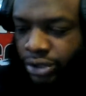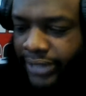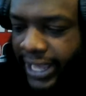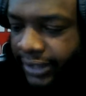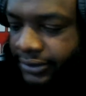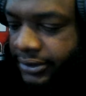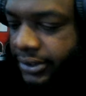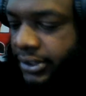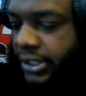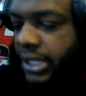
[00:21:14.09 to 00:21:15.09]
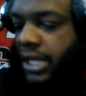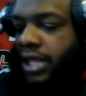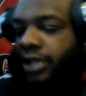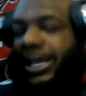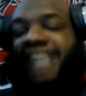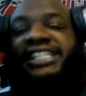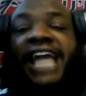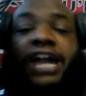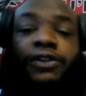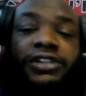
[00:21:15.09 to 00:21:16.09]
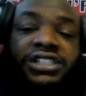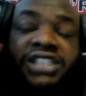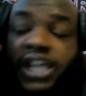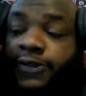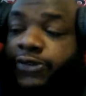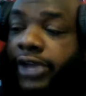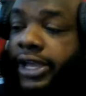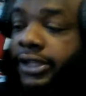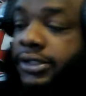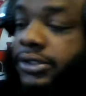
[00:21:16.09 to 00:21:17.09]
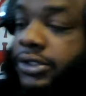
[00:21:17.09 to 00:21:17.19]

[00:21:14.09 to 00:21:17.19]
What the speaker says: Okay? You got Seattle versus San Fran.